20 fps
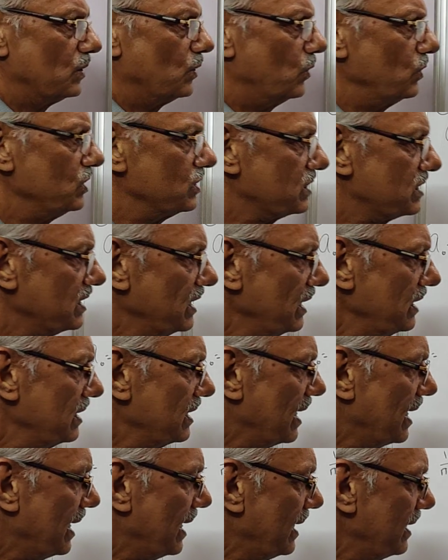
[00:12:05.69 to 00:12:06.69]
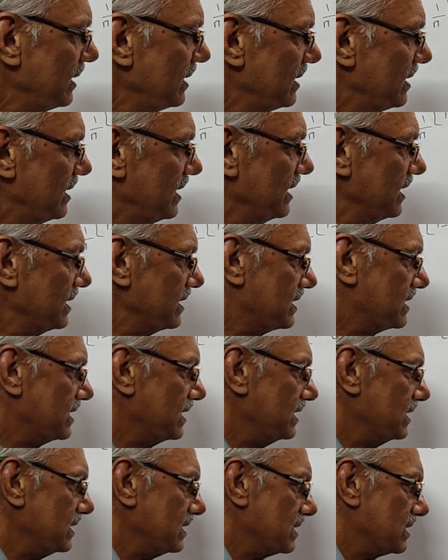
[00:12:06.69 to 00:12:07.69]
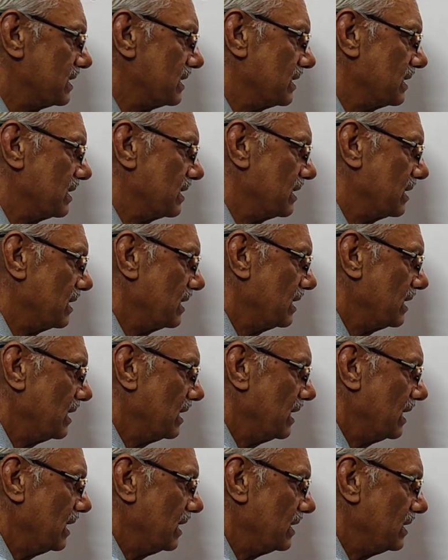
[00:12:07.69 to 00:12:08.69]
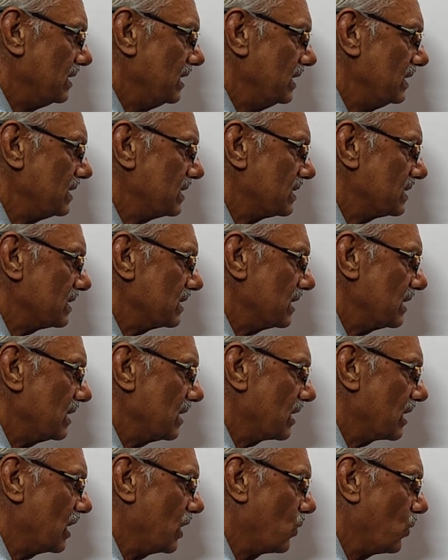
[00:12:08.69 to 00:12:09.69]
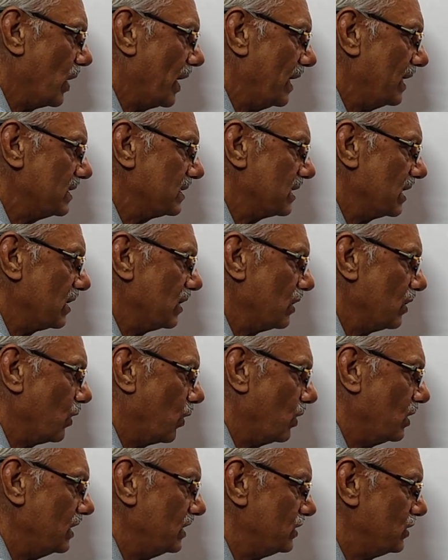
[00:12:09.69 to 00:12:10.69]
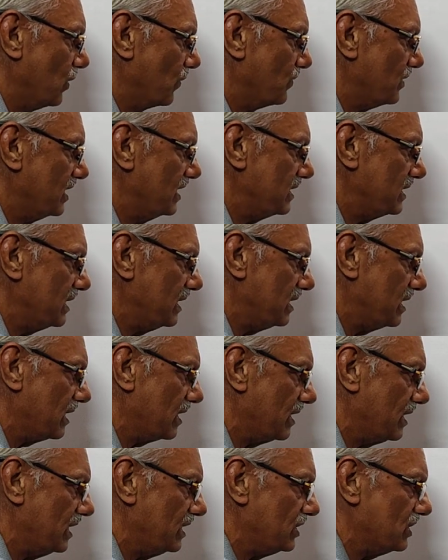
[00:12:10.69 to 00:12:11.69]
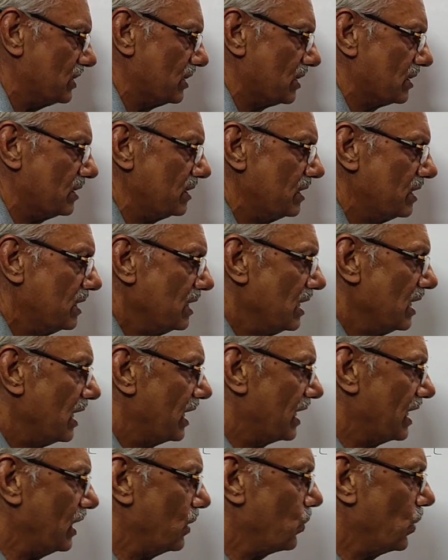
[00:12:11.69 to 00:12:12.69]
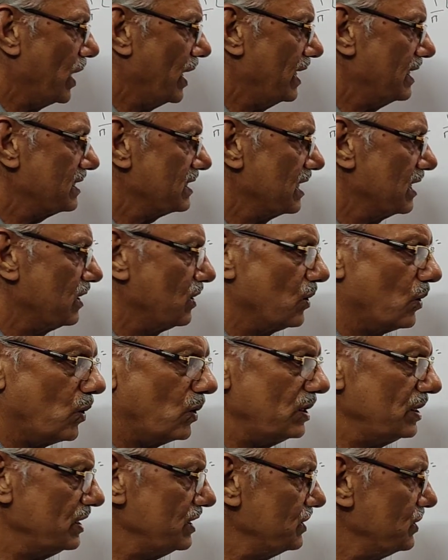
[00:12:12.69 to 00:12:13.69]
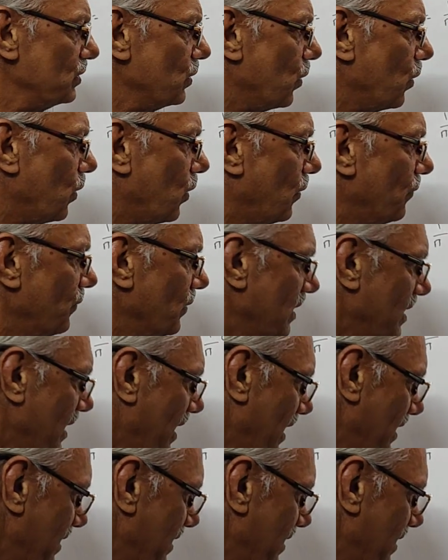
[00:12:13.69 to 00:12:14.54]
Now you see that this is this requires a knowledge of this integration, requires a knowledge of